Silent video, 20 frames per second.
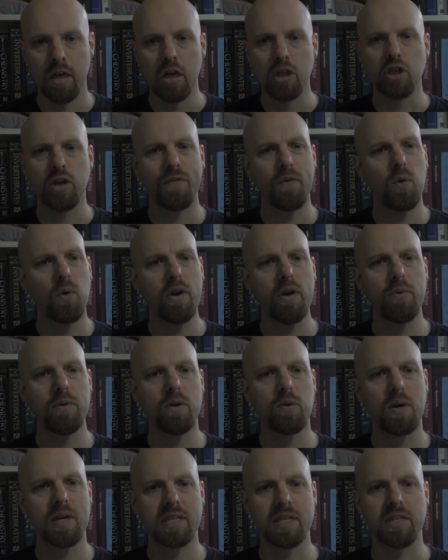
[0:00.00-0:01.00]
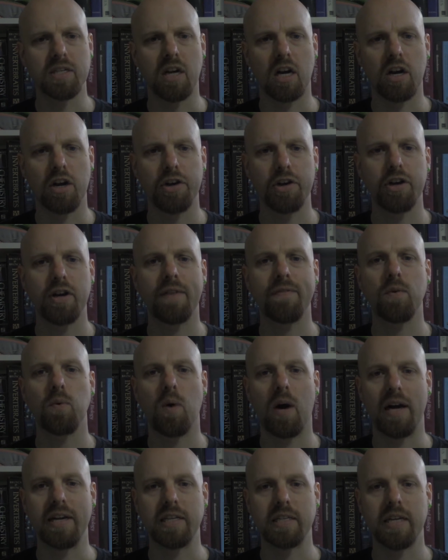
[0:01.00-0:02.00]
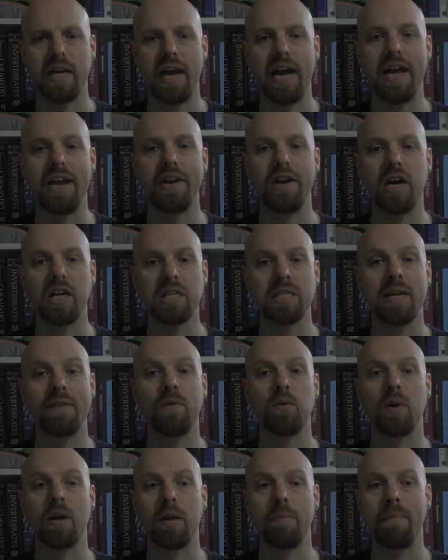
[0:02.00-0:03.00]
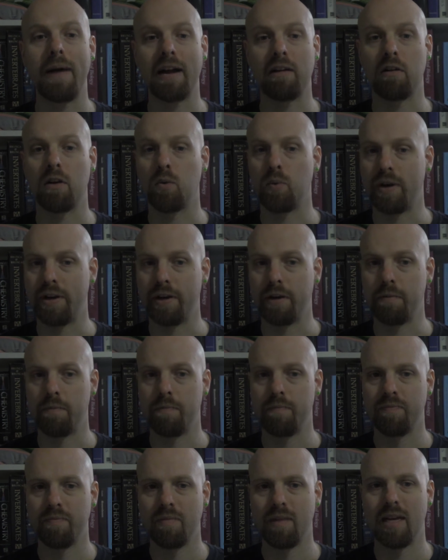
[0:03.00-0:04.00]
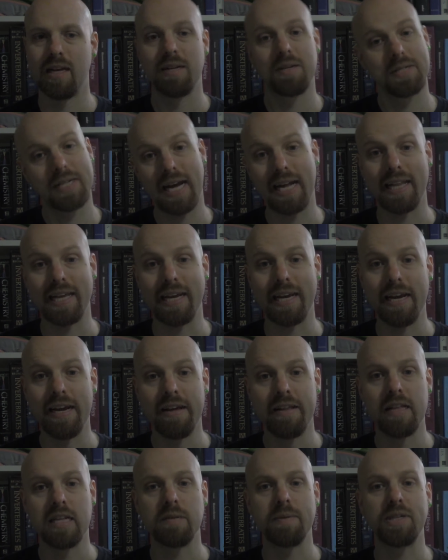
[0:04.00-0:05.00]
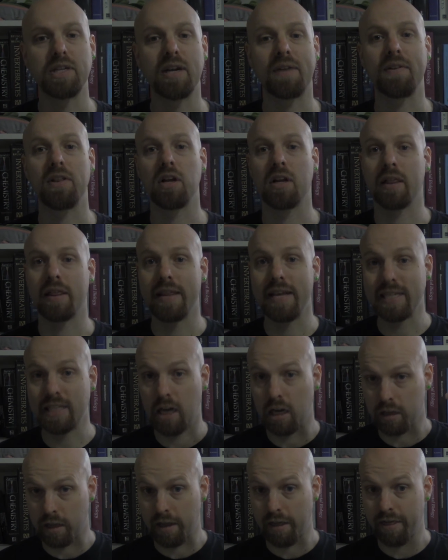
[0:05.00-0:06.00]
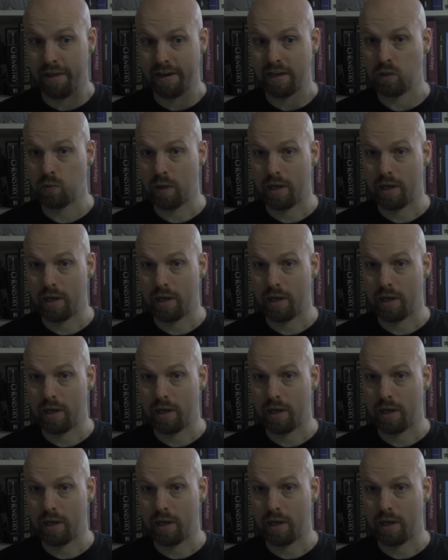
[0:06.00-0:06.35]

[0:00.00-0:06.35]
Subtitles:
So if you want to know what the questions are, you're going to have to watch, and not just have it run in a background window. Sadly, this means you're going to have to look at this ugly thing as